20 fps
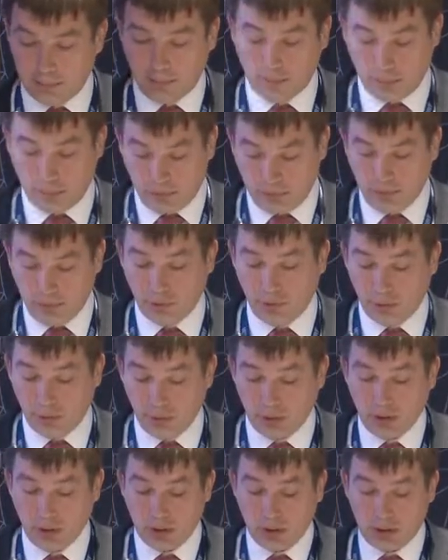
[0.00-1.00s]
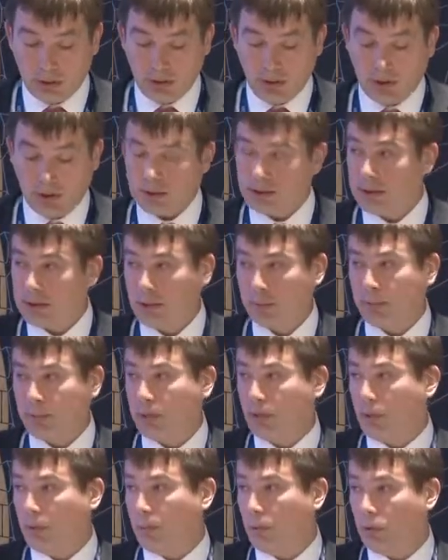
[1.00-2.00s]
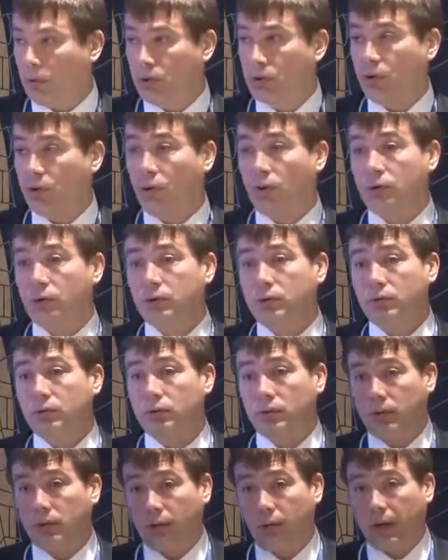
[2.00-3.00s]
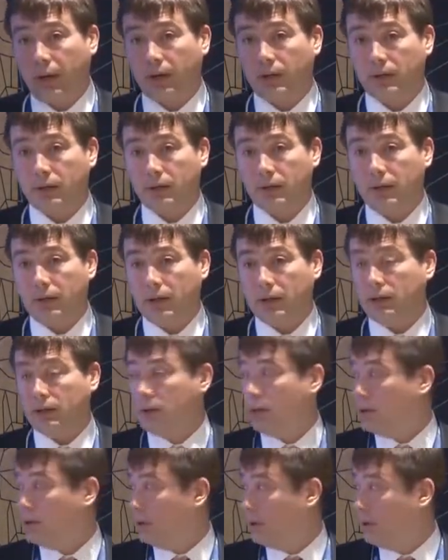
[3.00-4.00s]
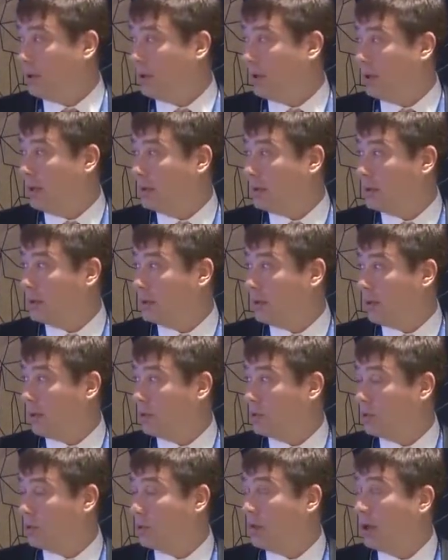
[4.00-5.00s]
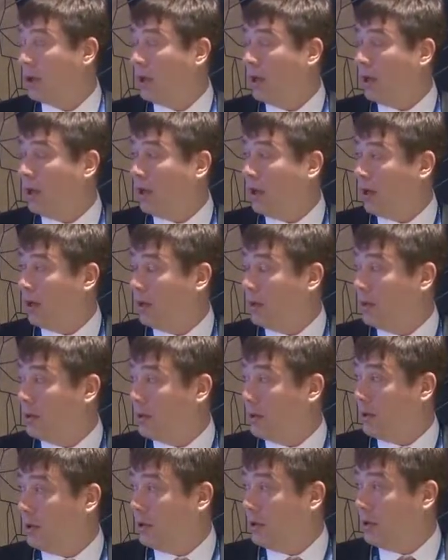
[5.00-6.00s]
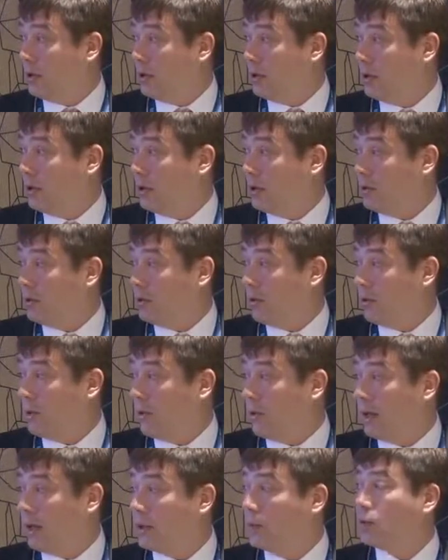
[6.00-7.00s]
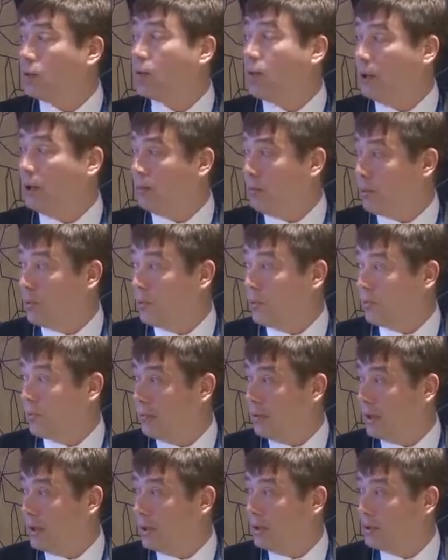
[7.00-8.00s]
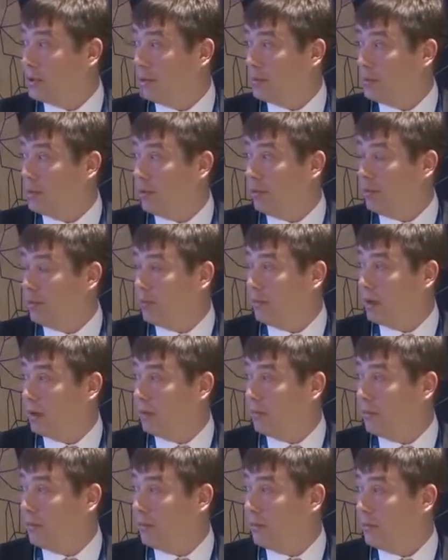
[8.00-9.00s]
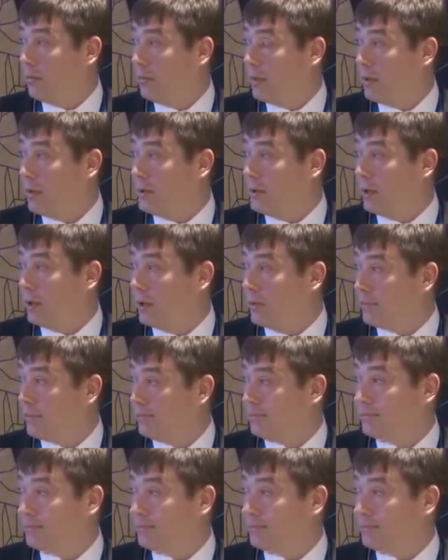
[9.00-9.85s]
prefer transseptal approach also to correct nasal septum and to improve nasal breathing.